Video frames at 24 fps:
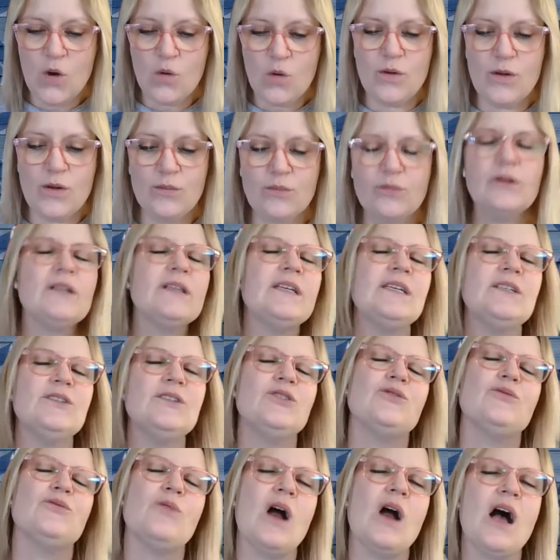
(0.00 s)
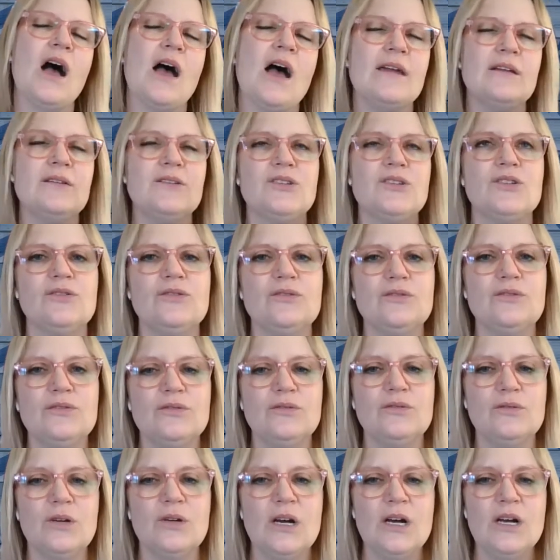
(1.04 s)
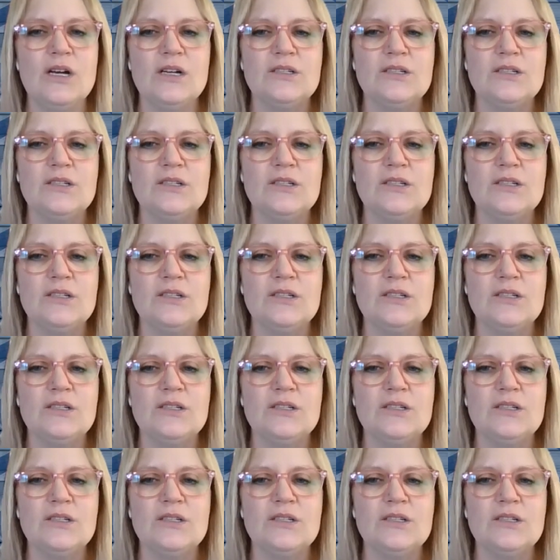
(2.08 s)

We really try to